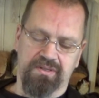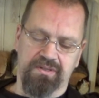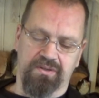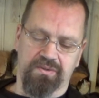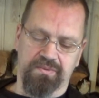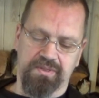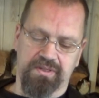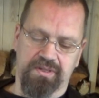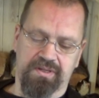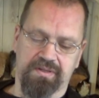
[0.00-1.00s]
You know,
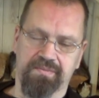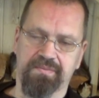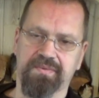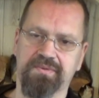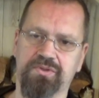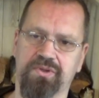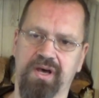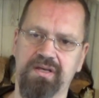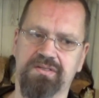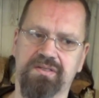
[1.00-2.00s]
uh,
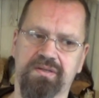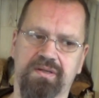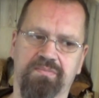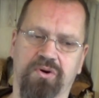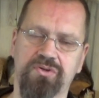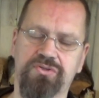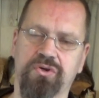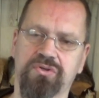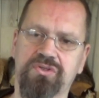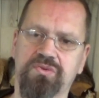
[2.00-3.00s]
tonight uh, Boris
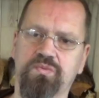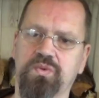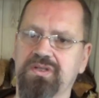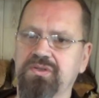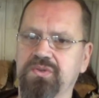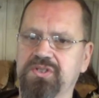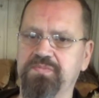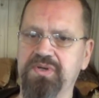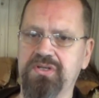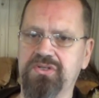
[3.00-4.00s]
Johnson will do a
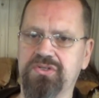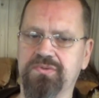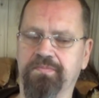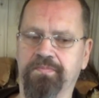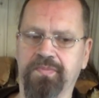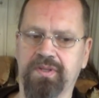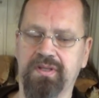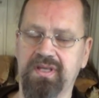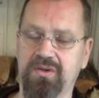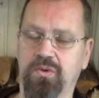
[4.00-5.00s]
speech.
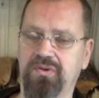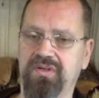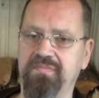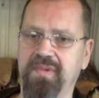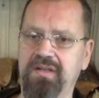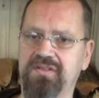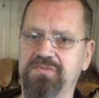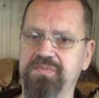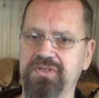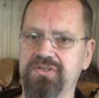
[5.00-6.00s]
He already made a
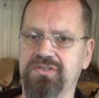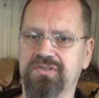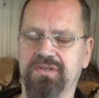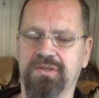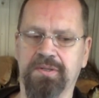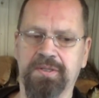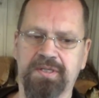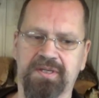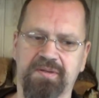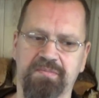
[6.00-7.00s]
speech,
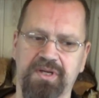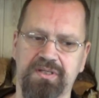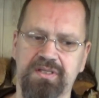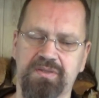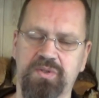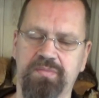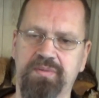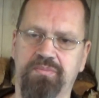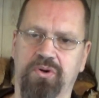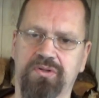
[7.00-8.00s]
but it will be
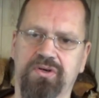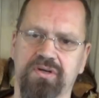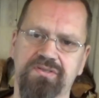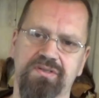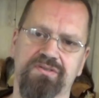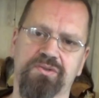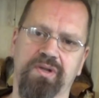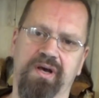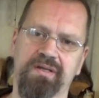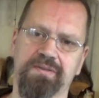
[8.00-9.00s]
broadcasted
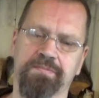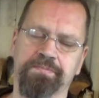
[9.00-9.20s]
tonight.